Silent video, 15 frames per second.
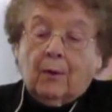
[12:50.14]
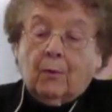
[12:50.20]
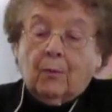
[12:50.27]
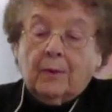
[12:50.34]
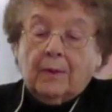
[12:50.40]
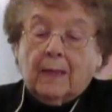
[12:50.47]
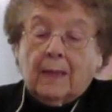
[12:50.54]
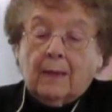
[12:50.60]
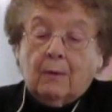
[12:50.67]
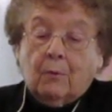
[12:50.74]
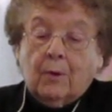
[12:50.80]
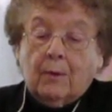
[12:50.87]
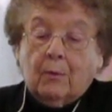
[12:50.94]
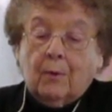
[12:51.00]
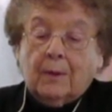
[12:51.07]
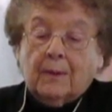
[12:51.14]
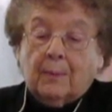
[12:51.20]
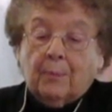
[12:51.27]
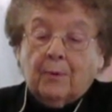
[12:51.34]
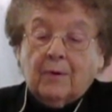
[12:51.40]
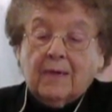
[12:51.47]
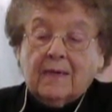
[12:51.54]
when the, when the
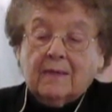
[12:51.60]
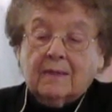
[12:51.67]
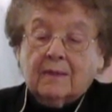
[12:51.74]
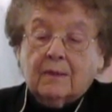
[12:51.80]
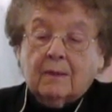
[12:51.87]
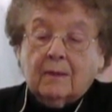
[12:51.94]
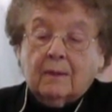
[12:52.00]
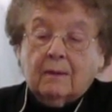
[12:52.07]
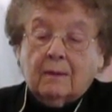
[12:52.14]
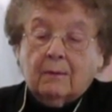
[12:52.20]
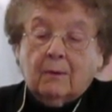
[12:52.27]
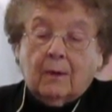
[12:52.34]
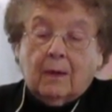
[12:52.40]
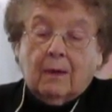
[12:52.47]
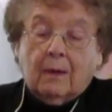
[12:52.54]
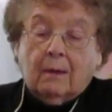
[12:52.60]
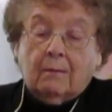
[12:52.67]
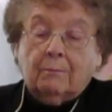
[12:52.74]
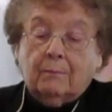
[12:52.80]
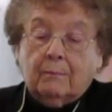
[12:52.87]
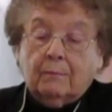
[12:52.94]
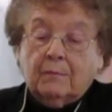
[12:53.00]
priests
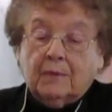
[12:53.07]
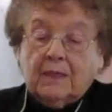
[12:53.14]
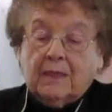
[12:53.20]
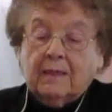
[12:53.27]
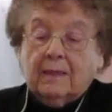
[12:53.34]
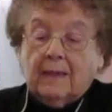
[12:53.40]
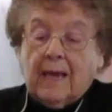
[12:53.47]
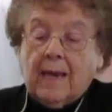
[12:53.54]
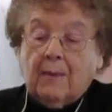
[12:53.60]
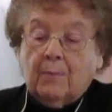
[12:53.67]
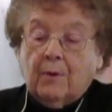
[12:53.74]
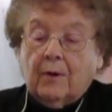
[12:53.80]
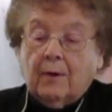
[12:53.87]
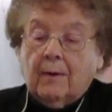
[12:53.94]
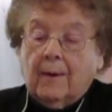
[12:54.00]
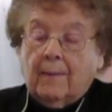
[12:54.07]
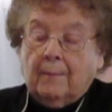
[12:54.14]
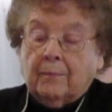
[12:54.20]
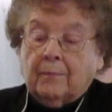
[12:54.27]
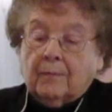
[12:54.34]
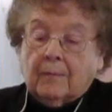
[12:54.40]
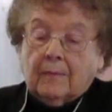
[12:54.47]
uh, did labor,
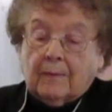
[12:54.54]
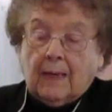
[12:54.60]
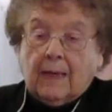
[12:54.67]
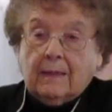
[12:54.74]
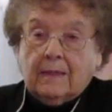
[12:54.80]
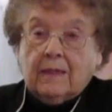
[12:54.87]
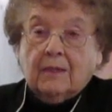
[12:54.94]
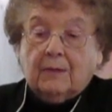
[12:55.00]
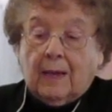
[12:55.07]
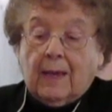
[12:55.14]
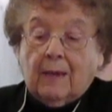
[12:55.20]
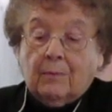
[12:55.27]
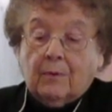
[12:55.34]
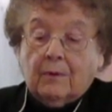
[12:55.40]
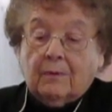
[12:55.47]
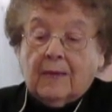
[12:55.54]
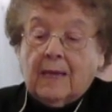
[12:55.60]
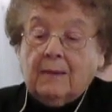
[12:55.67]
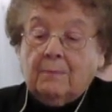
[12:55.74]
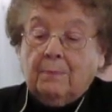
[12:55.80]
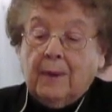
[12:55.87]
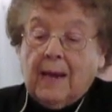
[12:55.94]
they did labor.
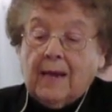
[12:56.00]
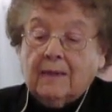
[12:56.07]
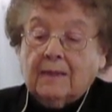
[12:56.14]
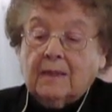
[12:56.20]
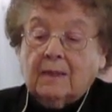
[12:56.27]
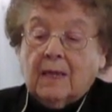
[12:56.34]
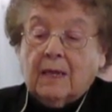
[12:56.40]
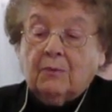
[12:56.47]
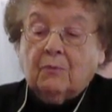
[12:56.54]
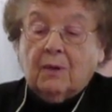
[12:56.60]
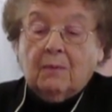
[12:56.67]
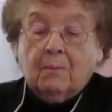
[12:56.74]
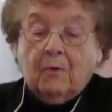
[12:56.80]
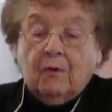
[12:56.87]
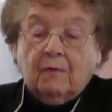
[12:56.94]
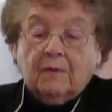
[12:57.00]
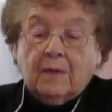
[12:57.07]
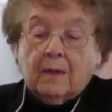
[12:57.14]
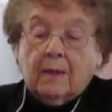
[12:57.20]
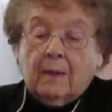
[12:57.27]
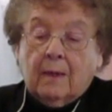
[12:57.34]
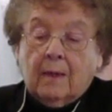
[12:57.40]
They baked and they removed
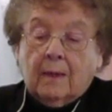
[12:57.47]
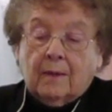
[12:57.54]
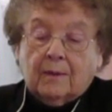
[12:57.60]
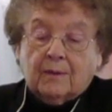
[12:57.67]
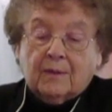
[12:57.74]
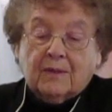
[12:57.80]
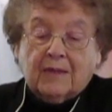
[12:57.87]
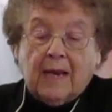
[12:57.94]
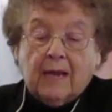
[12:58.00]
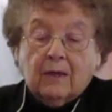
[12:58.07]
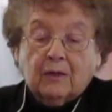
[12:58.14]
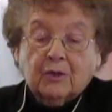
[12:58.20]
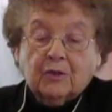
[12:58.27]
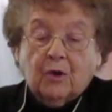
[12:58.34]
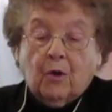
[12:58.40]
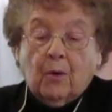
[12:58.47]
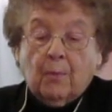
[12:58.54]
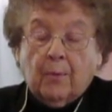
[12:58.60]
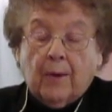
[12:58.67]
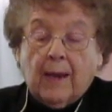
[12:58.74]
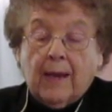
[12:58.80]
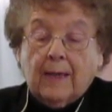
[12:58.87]
the stale show
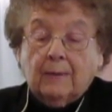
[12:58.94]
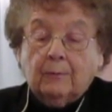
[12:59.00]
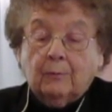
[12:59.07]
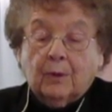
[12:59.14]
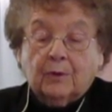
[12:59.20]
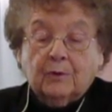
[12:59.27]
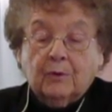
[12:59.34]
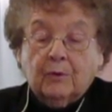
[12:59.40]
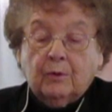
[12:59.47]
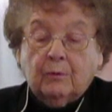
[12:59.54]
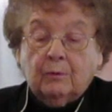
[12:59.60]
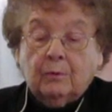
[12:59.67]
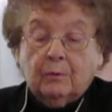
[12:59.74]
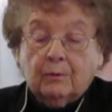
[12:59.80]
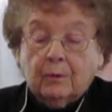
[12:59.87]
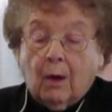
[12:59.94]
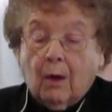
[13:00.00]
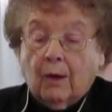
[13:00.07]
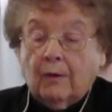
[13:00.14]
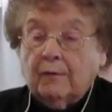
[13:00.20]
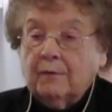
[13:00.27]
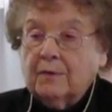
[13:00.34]
bread with new
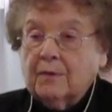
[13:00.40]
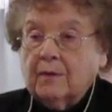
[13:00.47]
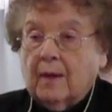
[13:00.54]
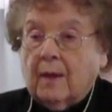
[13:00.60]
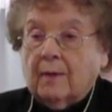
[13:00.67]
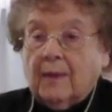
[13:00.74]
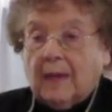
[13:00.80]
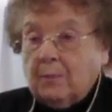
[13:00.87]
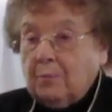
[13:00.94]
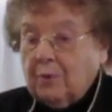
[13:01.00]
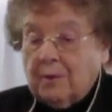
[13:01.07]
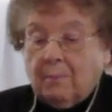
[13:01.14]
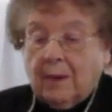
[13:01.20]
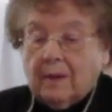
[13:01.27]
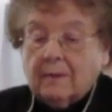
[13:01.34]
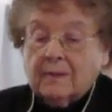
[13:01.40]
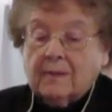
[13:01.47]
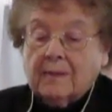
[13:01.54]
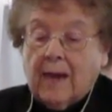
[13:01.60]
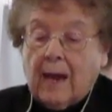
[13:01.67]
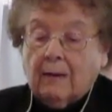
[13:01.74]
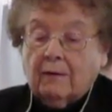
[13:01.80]
loaves. They prepared
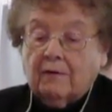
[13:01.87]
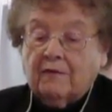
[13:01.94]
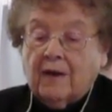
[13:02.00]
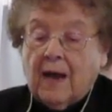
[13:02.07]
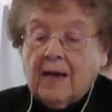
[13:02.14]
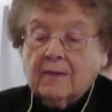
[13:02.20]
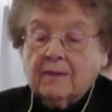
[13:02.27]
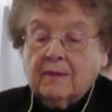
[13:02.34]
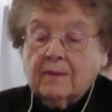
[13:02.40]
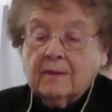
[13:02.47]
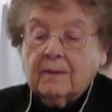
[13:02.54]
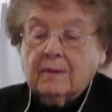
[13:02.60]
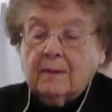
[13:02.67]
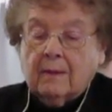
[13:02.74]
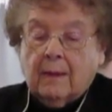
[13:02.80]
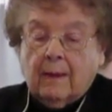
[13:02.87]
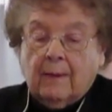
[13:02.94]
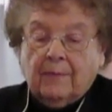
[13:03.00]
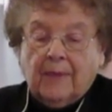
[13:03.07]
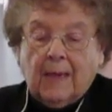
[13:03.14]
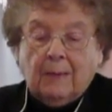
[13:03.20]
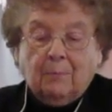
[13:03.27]
sacrifices.
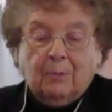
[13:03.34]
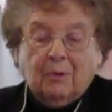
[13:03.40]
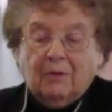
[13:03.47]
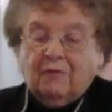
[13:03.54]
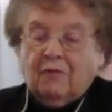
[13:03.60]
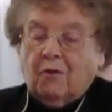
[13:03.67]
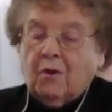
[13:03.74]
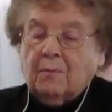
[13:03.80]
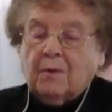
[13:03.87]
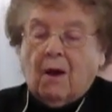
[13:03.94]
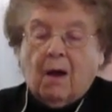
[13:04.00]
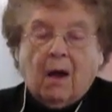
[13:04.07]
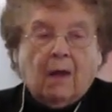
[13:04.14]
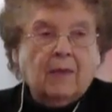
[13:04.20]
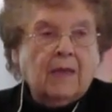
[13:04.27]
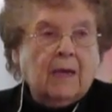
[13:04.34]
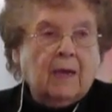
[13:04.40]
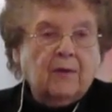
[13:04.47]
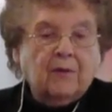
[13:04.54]
They performed all the